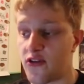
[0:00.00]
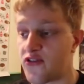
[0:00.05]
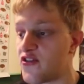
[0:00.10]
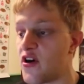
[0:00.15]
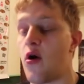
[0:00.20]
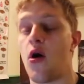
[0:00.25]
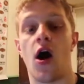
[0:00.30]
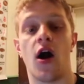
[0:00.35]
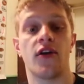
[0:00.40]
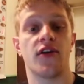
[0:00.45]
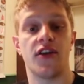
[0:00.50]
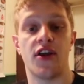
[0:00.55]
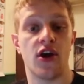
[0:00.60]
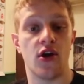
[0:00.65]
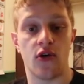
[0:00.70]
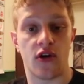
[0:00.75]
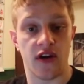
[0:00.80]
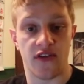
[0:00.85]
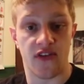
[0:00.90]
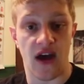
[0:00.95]
are so hard to
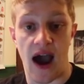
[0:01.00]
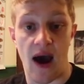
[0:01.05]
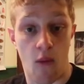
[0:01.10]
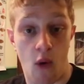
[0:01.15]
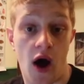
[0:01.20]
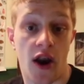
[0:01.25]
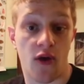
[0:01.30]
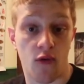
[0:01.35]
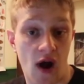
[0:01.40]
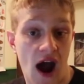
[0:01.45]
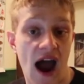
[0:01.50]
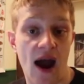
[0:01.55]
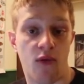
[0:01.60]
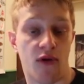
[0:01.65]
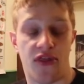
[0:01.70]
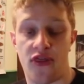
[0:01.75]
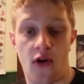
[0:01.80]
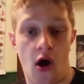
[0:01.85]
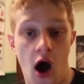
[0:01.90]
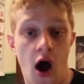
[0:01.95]
do because I want to ride
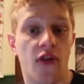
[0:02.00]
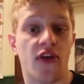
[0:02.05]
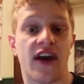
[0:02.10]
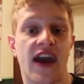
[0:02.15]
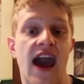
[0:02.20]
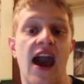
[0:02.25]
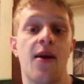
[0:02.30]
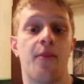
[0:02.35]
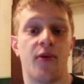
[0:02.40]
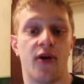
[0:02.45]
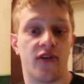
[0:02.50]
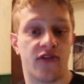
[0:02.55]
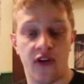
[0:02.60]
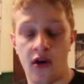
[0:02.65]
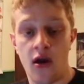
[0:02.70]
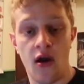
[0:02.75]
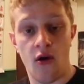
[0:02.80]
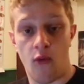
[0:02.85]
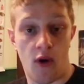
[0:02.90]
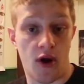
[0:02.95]
with all the campers,
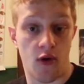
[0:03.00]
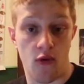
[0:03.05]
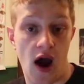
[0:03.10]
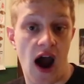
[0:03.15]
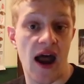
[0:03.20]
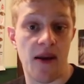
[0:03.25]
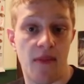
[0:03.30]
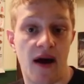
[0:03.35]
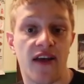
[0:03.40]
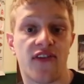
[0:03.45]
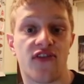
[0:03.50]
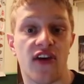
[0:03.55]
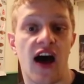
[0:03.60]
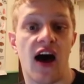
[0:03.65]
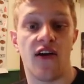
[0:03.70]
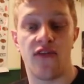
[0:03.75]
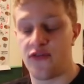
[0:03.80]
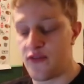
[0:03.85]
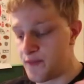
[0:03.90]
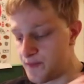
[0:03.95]
want to ride
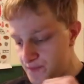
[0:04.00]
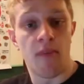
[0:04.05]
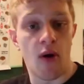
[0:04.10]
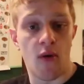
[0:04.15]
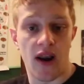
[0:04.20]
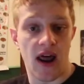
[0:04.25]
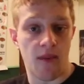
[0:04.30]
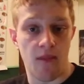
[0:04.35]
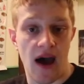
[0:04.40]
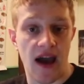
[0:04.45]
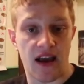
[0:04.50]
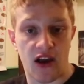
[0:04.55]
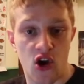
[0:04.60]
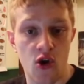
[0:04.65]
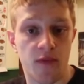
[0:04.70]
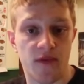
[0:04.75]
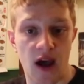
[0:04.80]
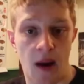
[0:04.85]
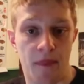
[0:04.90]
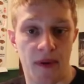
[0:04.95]
myself, but when I'm like
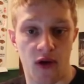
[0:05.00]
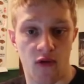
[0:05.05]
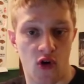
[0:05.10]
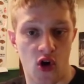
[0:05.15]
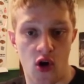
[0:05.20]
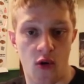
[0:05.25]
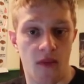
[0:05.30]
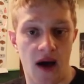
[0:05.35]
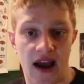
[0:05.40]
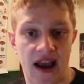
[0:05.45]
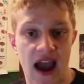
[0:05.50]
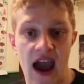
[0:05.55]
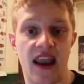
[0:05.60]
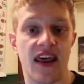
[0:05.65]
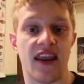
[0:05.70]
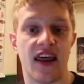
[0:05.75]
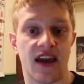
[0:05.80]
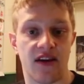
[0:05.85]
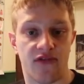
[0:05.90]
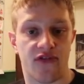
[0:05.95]
cooped up in a room like
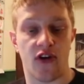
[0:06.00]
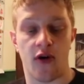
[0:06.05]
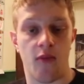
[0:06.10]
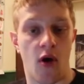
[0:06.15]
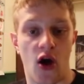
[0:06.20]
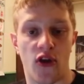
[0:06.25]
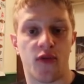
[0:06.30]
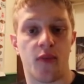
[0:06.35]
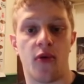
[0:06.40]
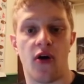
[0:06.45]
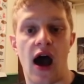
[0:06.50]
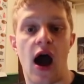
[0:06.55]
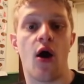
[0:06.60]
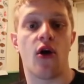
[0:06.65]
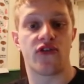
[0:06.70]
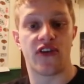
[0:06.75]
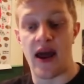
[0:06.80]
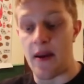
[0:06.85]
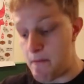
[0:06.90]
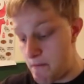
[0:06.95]
editing for multiple
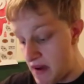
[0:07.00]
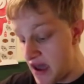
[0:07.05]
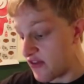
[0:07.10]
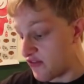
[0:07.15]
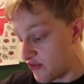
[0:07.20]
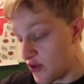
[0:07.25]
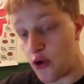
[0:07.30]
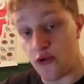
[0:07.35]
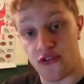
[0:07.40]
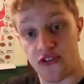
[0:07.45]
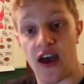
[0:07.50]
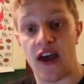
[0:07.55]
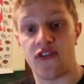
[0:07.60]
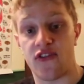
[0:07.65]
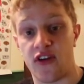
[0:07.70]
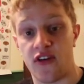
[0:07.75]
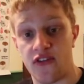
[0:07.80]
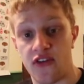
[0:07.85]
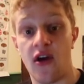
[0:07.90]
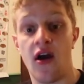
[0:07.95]
hours and I miss those
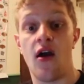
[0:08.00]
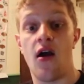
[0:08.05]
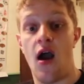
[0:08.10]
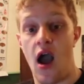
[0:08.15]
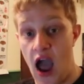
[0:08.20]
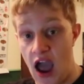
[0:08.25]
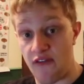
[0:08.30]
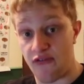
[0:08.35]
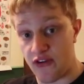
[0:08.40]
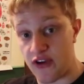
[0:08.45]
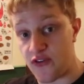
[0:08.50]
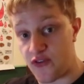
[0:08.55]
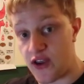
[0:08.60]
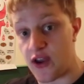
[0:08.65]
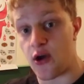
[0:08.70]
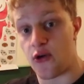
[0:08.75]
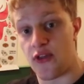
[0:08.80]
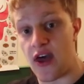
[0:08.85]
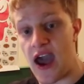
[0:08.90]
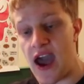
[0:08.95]
sessions every
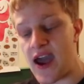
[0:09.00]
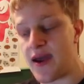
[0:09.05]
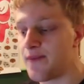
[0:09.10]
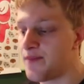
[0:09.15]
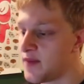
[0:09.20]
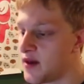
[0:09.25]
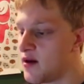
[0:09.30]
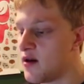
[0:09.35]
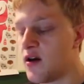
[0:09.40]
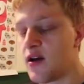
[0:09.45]
single day,